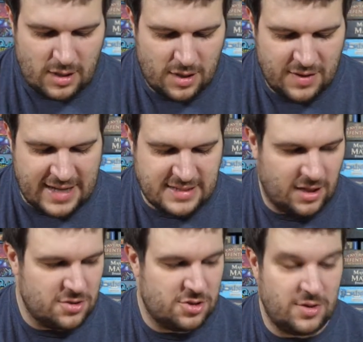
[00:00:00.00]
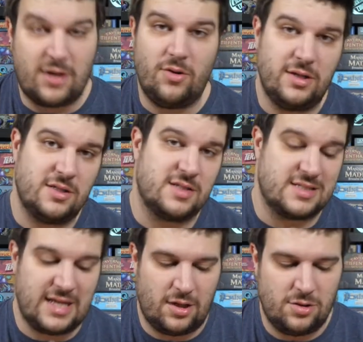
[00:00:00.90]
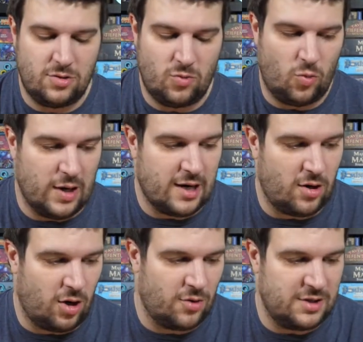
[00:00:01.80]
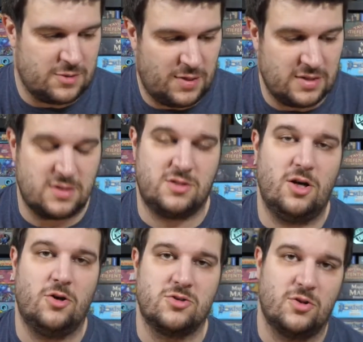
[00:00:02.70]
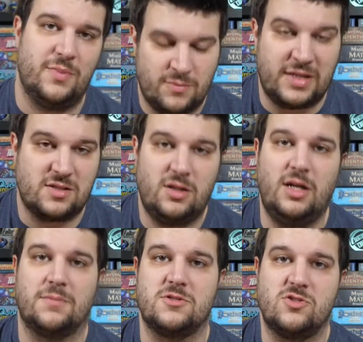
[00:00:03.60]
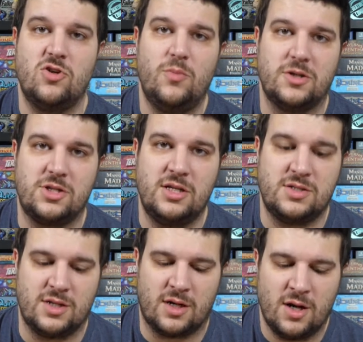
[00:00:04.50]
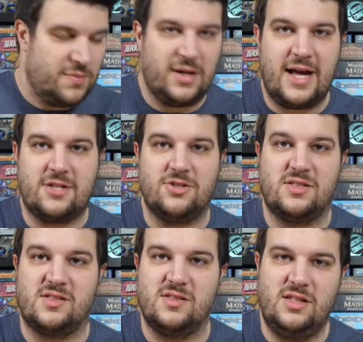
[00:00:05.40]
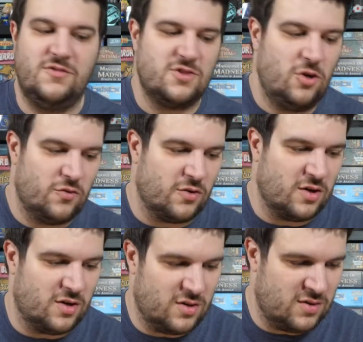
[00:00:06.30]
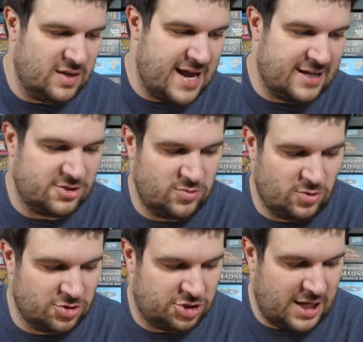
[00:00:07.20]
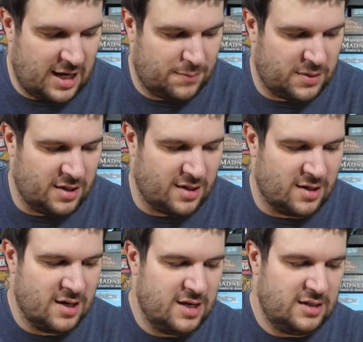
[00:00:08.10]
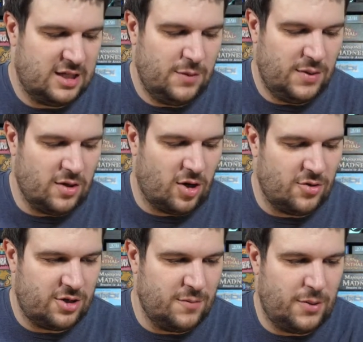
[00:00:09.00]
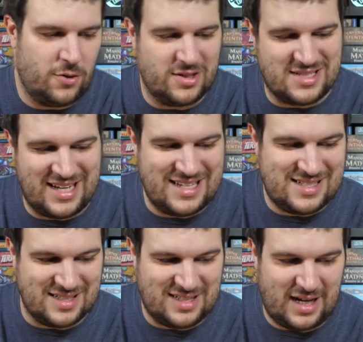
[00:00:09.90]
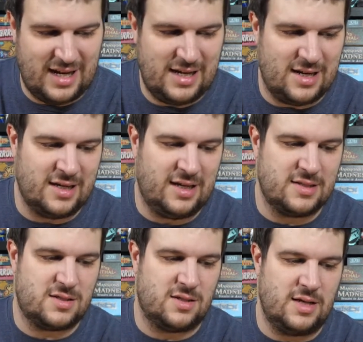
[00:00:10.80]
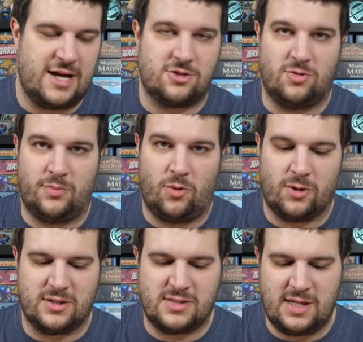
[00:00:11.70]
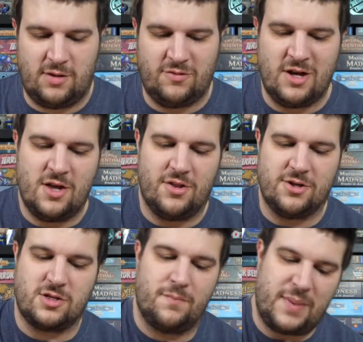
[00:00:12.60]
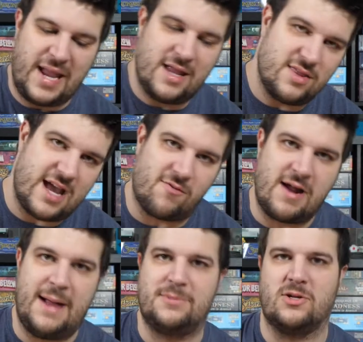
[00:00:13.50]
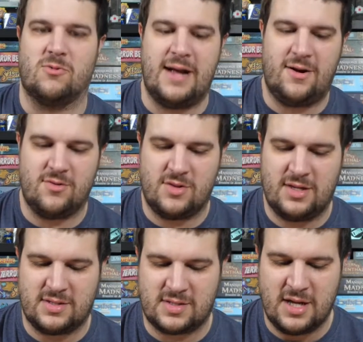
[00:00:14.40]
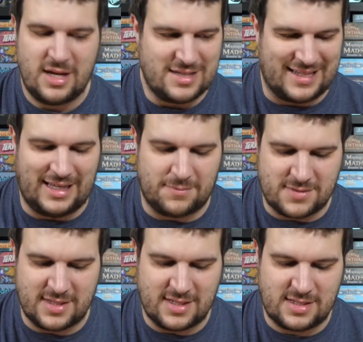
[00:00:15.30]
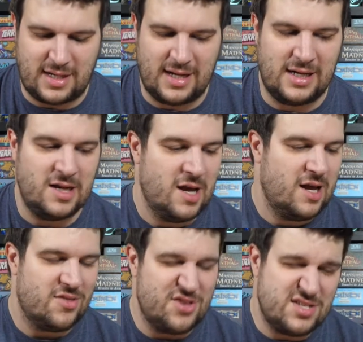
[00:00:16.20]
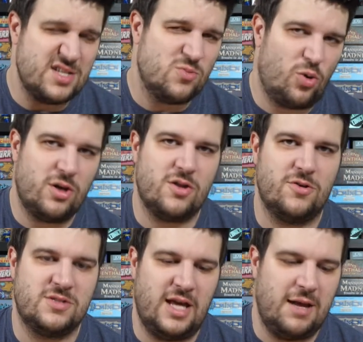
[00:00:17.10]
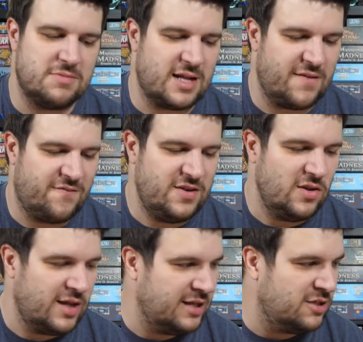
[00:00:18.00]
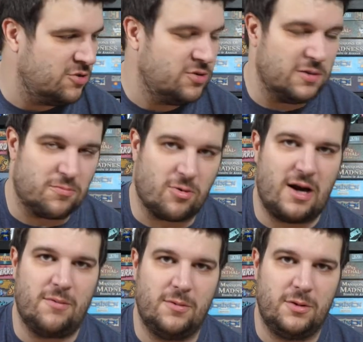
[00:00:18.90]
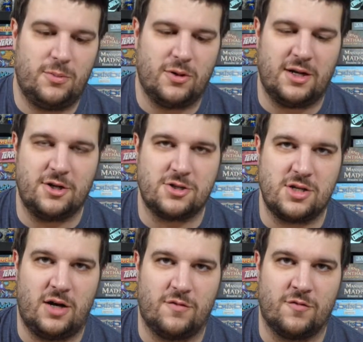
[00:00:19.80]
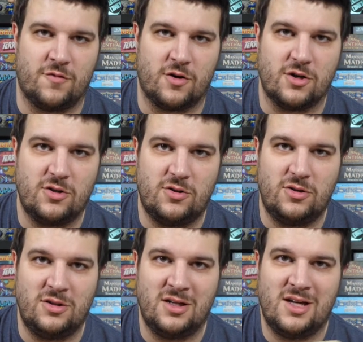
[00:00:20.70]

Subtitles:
that tells you, not only does it tell you where all these pieces go, so it makes cleanup so much easier, but it actually sleeves over the actual shop here, keeping all the components nice and tight against the actual board itself. There's a band that wraps around this that keeps this tight. This is one of those games that I feel like you could probably put on your shelf vertical